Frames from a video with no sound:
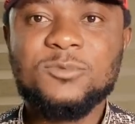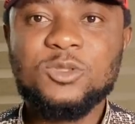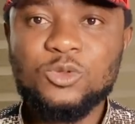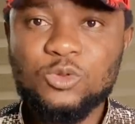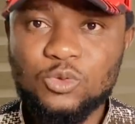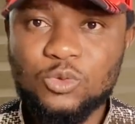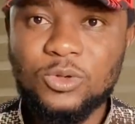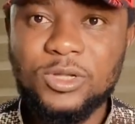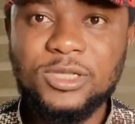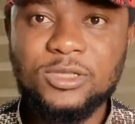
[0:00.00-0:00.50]

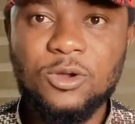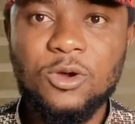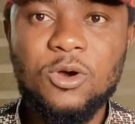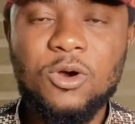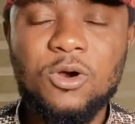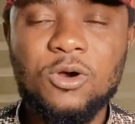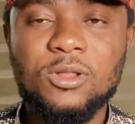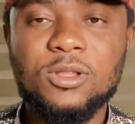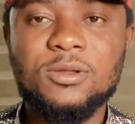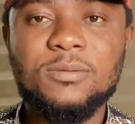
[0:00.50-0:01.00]
Do it
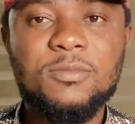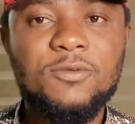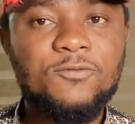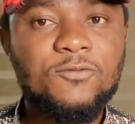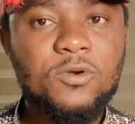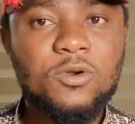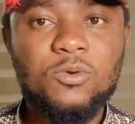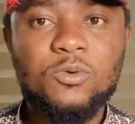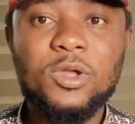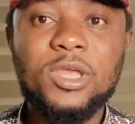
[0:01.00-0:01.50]
all
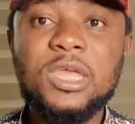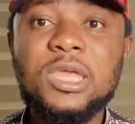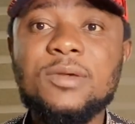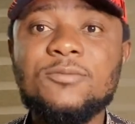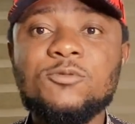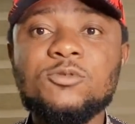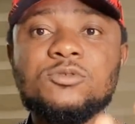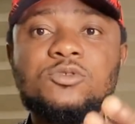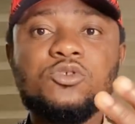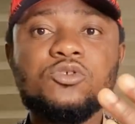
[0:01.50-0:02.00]
before going,
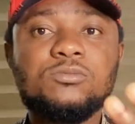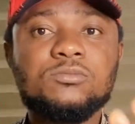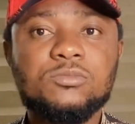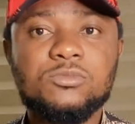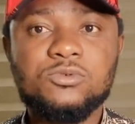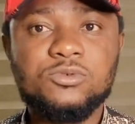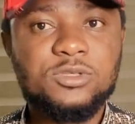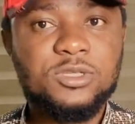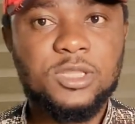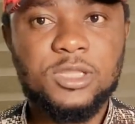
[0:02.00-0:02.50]
even to
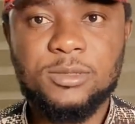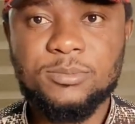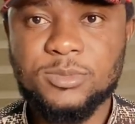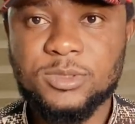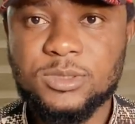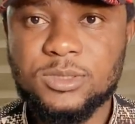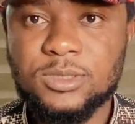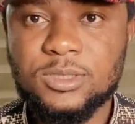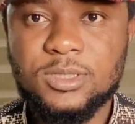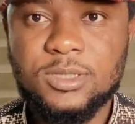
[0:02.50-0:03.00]

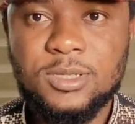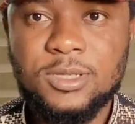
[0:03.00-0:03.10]
Muslims.